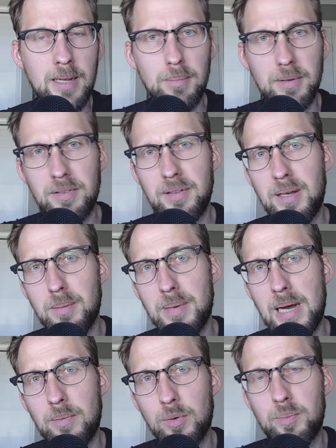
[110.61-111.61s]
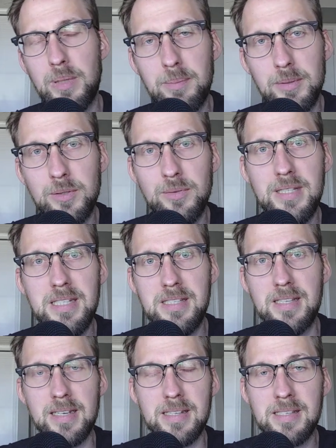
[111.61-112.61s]
But think about what people do these
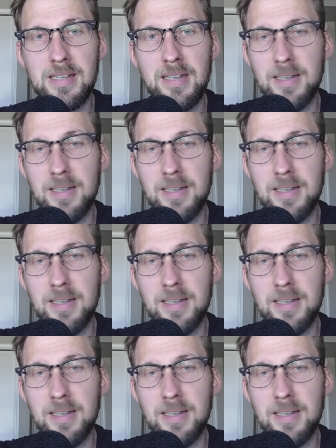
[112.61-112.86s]
days.